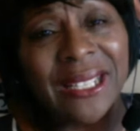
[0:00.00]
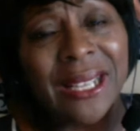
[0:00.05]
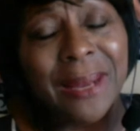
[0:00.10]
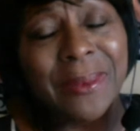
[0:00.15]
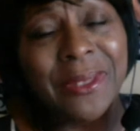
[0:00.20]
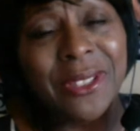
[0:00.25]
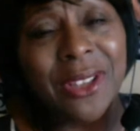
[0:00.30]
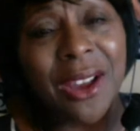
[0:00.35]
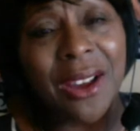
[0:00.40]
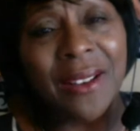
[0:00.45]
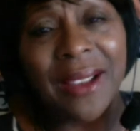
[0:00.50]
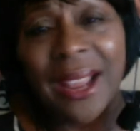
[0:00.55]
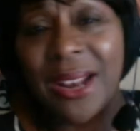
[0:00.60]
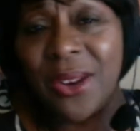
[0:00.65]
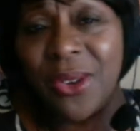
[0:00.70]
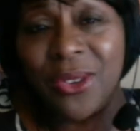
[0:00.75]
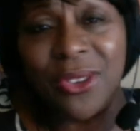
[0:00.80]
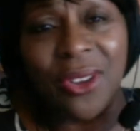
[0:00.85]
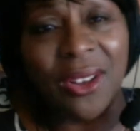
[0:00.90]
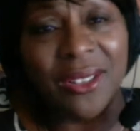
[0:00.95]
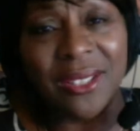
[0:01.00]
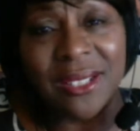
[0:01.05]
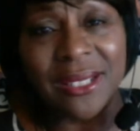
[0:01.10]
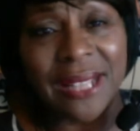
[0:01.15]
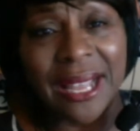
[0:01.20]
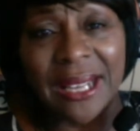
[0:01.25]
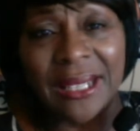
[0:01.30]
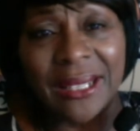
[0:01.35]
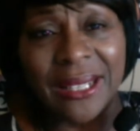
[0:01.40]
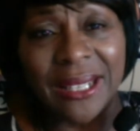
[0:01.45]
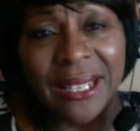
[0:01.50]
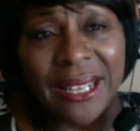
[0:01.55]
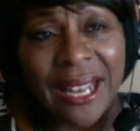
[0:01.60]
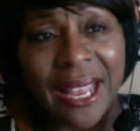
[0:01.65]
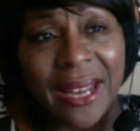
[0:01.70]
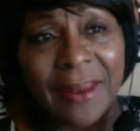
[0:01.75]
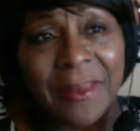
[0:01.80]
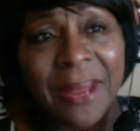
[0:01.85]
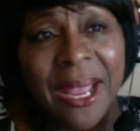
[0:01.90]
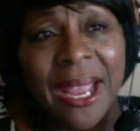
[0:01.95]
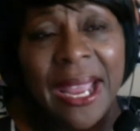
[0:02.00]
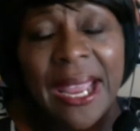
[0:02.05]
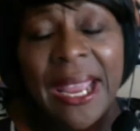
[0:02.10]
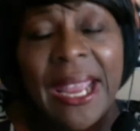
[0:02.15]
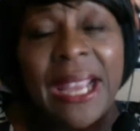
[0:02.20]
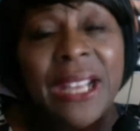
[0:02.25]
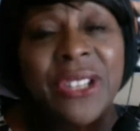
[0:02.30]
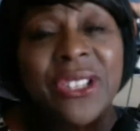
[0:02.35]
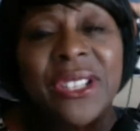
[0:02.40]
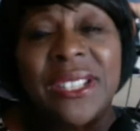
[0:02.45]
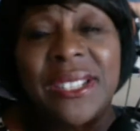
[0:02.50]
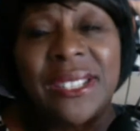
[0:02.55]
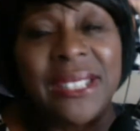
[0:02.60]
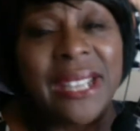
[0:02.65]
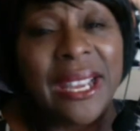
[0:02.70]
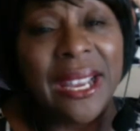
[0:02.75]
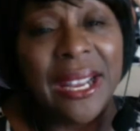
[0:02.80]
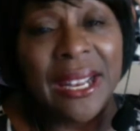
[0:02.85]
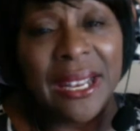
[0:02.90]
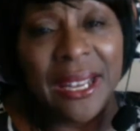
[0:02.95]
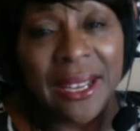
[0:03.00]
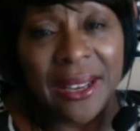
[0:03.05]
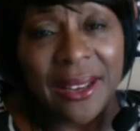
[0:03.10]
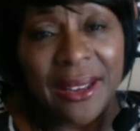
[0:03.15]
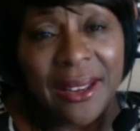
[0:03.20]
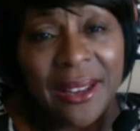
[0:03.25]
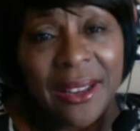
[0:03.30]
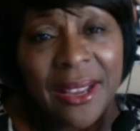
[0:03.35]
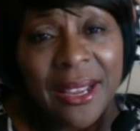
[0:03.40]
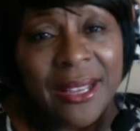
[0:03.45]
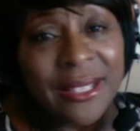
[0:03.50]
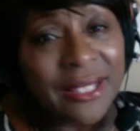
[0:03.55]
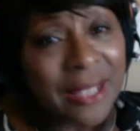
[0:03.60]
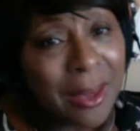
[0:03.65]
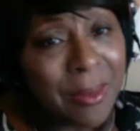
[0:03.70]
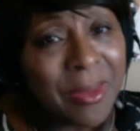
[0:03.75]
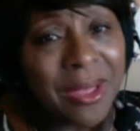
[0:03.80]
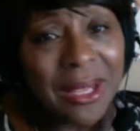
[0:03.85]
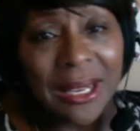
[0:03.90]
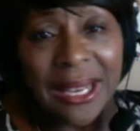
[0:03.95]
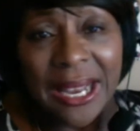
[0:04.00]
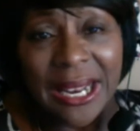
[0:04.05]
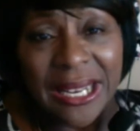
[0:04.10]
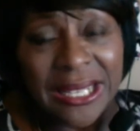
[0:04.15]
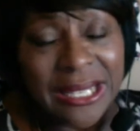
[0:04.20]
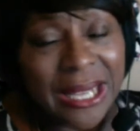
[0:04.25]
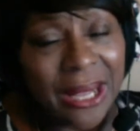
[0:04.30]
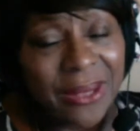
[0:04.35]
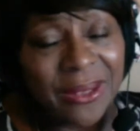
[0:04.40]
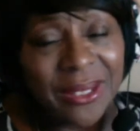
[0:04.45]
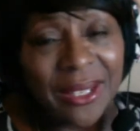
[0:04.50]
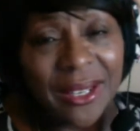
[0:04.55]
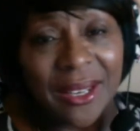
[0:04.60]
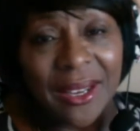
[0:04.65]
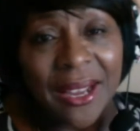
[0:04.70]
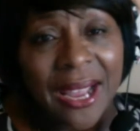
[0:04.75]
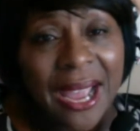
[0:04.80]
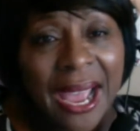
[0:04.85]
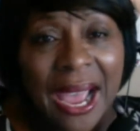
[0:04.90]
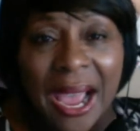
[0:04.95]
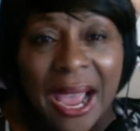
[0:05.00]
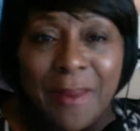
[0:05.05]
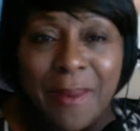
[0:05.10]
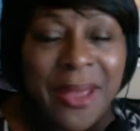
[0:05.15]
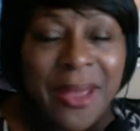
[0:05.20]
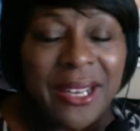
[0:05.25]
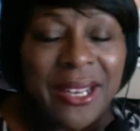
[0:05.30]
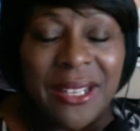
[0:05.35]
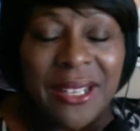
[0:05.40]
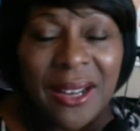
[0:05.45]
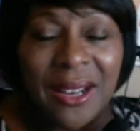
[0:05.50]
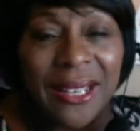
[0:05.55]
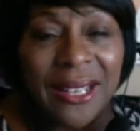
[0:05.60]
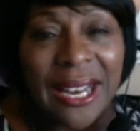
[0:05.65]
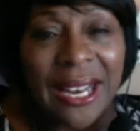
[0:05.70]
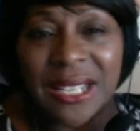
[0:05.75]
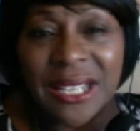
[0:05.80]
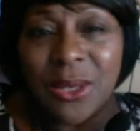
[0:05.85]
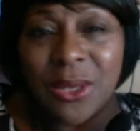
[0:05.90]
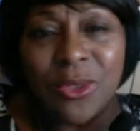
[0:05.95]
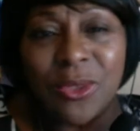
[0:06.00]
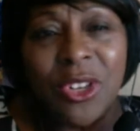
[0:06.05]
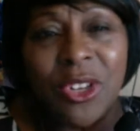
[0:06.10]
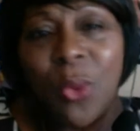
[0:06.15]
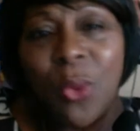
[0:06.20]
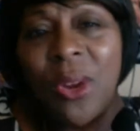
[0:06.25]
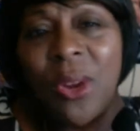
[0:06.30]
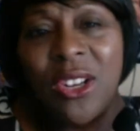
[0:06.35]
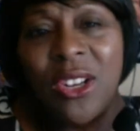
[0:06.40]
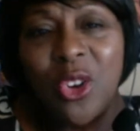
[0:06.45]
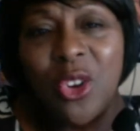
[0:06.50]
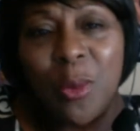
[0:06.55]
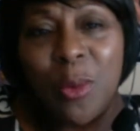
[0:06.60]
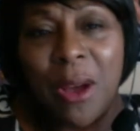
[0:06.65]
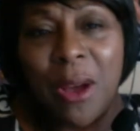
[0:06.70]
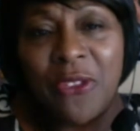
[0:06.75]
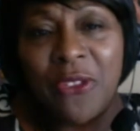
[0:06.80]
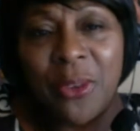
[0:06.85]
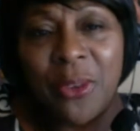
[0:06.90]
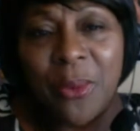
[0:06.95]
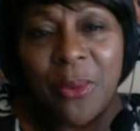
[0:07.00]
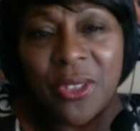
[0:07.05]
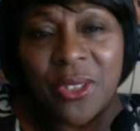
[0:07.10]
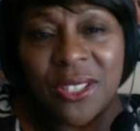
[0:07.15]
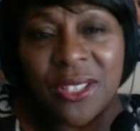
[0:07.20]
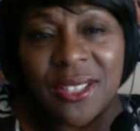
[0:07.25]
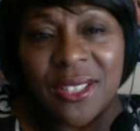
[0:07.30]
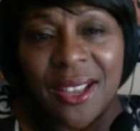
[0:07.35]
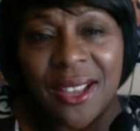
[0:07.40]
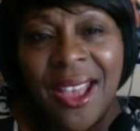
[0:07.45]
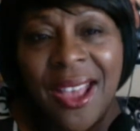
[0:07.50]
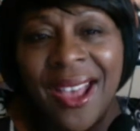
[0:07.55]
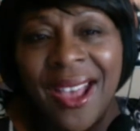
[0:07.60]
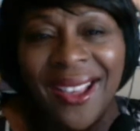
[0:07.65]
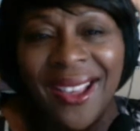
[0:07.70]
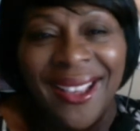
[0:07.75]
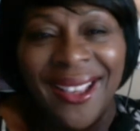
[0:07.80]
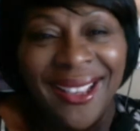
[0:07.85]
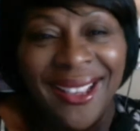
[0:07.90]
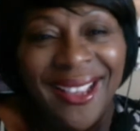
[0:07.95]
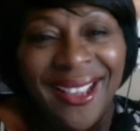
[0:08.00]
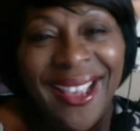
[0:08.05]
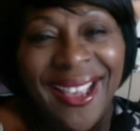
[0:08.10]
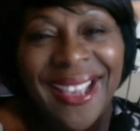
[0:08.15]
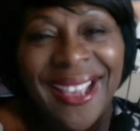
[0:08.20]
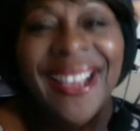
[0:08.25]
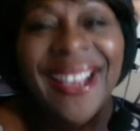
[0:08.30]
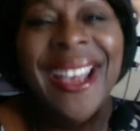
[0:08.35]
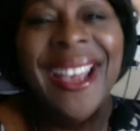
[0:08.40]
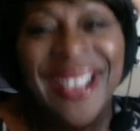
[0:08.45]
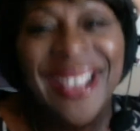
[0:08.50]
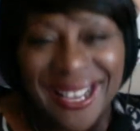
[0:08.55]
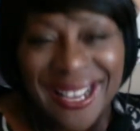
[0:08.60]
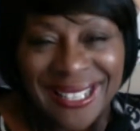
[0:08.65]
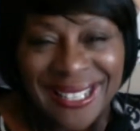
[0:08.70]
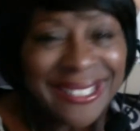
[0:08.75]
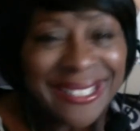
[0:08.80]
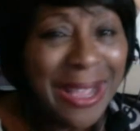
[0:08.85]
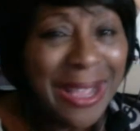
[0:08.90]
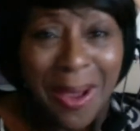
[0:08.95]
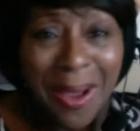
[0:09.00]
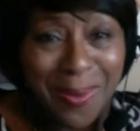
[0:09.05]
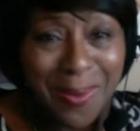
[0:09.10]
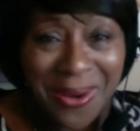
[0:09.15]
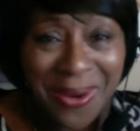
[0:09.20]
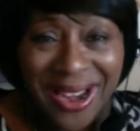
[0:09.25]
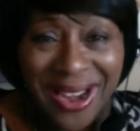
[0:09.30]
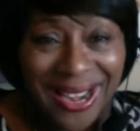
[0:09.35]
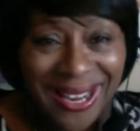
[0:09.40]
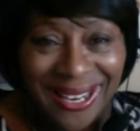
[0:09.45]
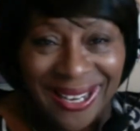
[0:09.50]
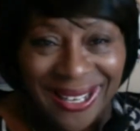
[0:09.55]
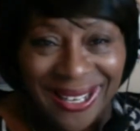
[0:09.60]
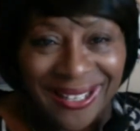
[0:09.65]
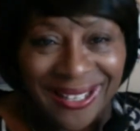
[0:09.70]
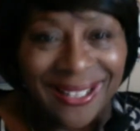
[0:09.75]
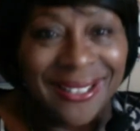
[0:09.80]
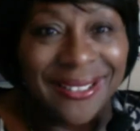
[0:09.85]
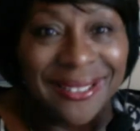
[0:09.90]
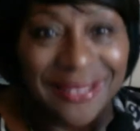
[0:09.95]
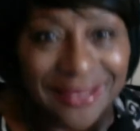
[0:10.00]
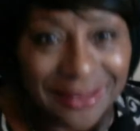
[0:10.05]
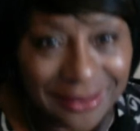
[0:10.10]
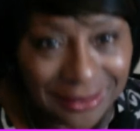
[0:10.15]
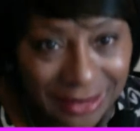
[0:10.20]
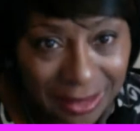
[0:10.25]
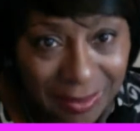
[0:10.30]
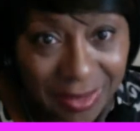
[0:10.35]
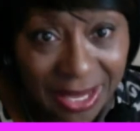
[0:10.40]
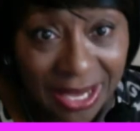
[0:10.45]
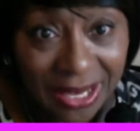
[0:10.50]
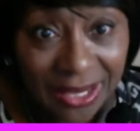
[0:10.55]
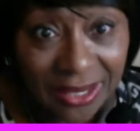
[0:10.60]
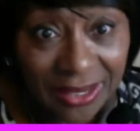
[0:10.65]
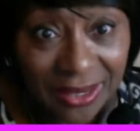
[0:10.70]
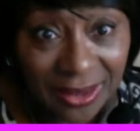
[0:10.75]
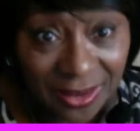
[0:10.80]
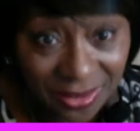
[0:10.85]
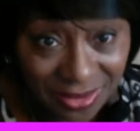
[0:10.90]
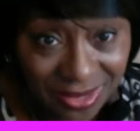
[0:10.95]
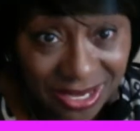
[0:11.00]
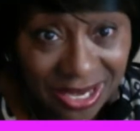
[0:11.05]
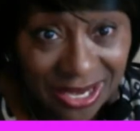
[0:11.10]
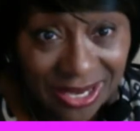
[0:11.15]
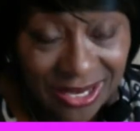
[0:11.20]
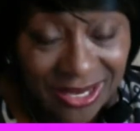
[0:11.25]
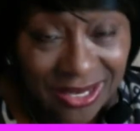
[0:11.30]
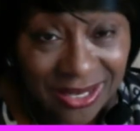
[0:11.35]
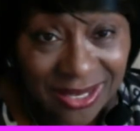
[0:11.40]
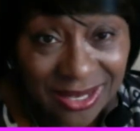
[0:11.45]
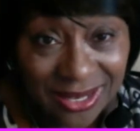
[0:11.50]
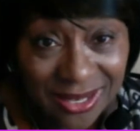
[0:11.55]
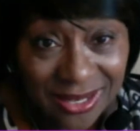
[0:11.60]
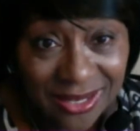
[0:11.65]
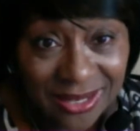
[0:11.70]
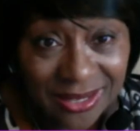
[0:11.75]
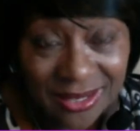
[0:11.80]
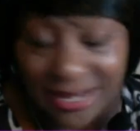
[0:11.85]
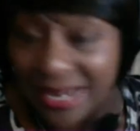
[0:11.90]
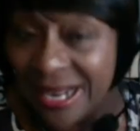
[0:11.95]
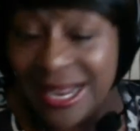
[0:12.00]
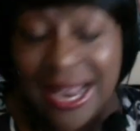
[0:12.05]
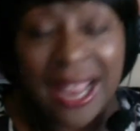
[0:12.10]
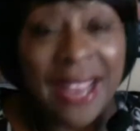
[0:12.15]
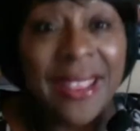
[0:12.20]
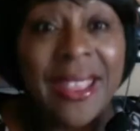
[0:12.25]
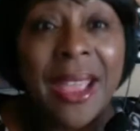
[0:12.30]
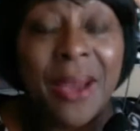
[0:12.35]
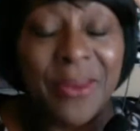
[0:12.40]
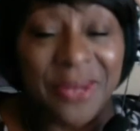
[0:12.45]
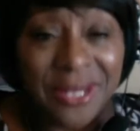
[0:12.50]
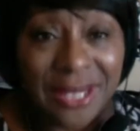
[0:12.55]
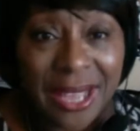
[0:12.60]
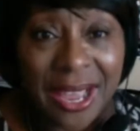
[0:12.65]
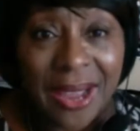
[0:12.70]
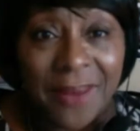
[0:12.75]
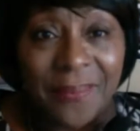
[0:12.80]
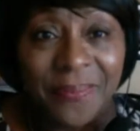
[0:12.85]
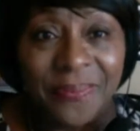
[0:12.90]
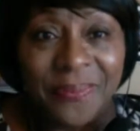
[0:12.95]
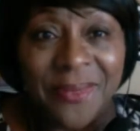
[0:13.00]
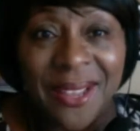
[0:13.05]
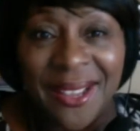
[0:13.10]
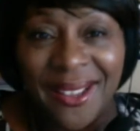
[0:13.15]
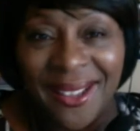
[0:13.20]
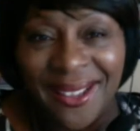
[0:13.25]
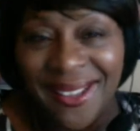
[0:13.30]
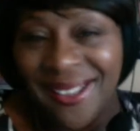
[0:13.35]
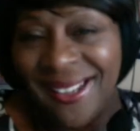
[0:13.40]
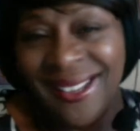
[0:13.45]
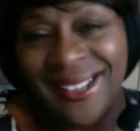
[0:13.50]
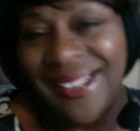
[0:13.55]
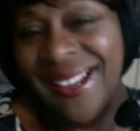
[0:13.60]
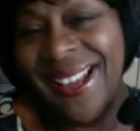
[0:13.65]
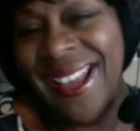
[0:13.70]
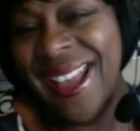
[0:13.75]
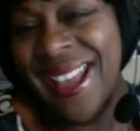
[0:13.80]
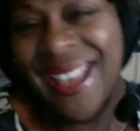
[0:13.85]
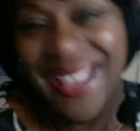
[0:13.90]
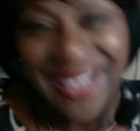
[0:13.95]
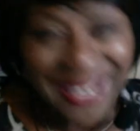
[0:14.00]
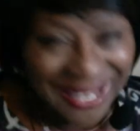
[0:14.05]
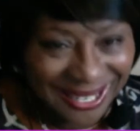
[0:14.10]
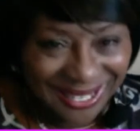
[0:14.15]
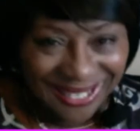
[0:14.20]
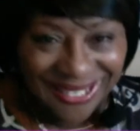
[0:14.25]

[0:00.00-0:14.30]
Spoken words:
I'm sorry. I know y'all just like looking at him. He can just stand there. Some of the ladies out there, I met a young lady. I said, you know, what do you know about football? She said, Tom Brady. I'm like, okay. And then that was that. Tom Brady.